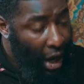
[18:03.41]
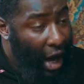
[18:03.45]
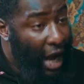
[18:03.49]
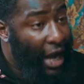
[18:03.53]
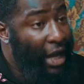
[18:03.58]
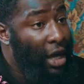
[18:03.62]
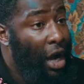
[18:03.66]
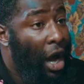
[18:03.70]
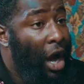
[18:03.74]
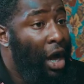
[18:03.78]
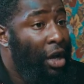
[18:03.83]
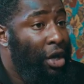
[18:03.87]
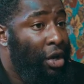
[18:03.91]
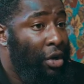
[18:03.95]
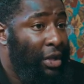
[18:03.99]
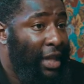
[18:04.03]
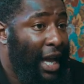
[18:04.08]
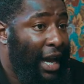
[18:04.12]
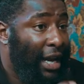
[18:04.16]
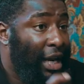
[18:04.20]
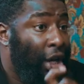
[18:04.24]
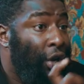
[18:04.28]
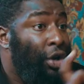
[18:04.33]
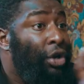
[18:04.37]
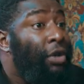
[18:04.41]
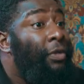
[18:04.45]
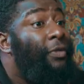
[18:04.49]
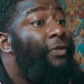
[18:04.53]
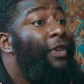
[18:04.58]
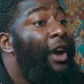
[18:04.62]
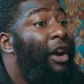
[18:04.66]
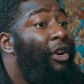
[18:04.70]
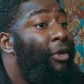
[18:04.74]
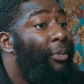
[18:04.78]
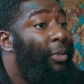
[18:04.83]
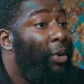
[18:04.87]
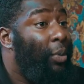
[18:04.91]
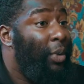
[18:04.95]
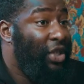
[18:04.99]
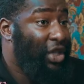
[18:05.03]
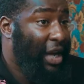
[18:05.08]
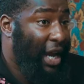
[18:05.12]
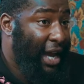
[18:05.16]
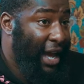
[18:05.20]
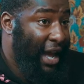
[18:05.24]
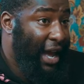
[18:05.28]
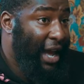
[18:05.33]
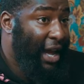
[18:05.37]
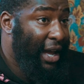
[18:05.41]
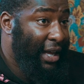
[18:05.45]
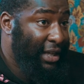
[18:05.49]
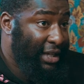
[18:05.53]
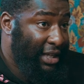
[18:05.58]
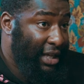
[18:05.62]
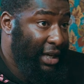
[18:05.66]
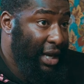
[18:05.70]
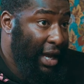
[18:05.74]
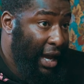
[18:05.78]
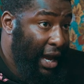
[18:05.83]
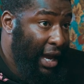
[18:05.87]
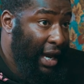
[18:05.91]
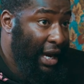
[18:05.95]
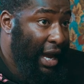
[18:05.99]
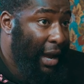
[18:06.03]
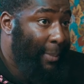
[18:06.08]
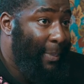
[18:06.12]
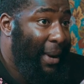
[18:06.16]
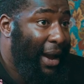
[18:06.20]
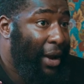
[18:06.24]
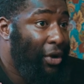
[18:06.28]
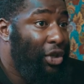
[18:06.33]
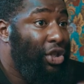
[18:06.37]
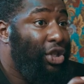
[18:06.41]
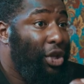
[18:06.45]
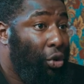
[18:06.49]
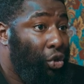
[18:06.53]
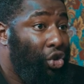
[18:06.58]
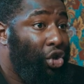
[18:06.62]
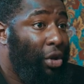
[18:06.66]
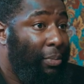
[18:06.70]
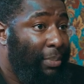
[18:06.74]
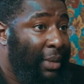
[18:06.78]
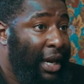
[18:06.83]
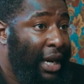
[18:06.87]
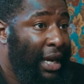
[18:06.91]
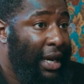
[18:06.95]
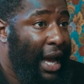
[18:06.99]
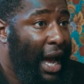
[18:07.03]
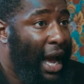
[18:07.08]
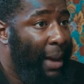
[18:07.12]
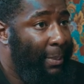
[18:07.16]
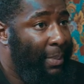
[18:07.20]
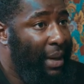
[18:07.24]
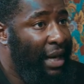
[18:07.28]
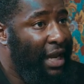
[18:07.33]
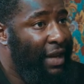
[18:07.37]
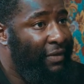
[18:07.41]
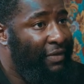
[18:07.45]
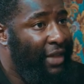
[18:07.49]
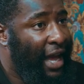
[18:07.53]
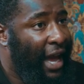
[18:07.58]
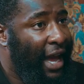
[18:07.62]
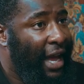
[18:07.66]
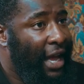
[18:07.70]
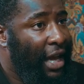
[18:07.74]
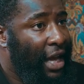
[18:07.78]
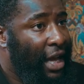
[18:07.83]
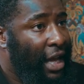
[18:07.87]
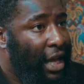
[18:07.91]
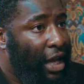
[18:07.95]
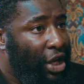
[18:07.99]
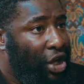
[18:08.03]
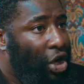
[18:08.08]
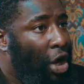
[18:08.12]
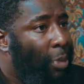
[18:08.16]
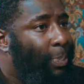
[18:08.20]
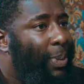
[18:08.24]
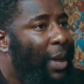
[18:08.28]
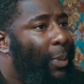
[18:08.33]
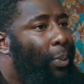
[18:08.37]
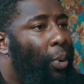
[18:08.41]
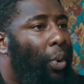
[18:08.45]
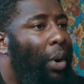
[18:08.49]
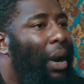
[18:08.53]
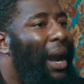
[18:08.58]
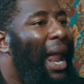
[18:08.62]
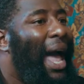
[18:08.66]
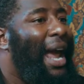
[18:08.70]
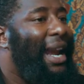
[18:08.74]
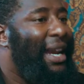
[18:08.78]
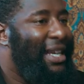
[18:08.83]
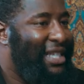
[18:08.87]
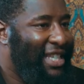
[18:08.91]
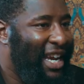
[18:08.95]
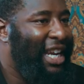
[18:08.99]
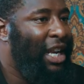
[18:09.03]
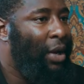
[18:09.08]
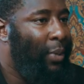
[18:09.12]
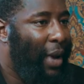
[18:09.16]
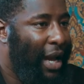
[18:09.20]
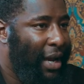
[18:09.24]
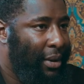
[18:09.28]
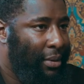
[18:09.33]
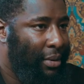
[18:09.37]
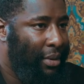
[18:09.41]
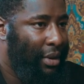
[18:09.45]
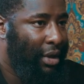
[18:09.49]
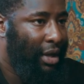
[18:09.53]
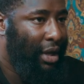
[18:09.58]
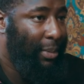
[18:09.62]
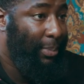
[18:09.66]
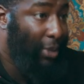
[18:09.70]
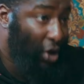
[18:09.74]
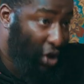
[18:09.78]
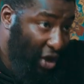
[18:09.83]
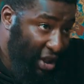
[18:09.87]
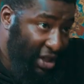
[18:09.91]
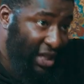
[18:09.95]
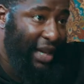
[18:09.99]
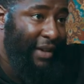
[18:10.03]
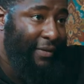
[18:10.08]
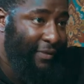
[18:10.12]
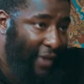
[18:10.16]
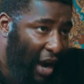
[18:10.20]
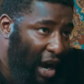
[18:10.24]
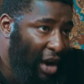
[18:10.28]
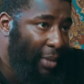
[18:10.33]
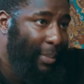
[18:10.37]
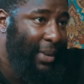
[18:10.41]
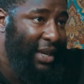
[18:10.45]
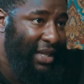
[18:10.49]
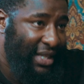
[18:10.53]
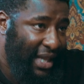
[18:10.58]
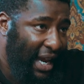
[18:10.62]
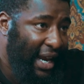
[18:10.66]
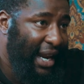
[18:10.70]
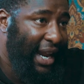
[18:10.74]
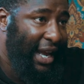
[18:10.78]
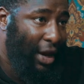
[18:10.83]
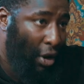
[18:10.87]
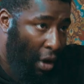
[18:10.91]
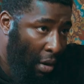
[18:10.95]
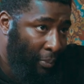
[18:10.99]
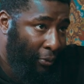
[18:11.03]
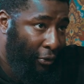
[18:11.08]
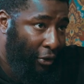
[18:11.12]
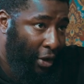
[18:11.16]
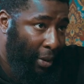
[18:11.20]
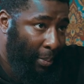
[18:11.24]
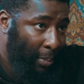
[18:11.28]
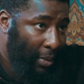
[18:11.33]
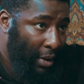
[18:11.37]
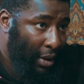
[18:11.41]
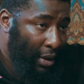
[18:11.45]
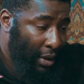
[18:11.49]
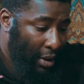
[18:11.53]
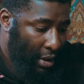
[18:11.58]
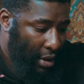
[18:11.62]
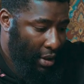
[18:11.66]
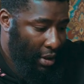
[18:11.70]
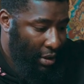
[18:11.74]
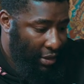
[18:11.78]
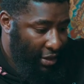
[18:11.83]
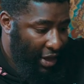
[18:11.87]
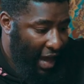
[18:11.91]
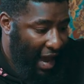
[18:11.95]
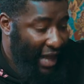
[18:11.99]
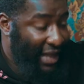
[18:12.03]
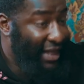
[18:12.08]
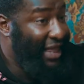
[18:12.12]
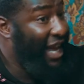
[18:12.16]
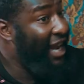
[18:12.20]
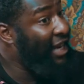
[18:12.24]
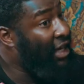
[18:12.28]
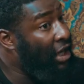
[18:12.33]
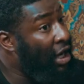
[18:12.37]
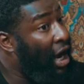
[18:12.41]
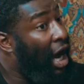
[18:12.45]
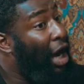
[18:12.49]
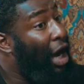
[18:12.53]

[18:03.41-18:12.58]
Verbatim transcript: I argued that the new variable, which I answered earlier about social media, I believe that young people are like this anyway mm. because the environments that they come from, that they did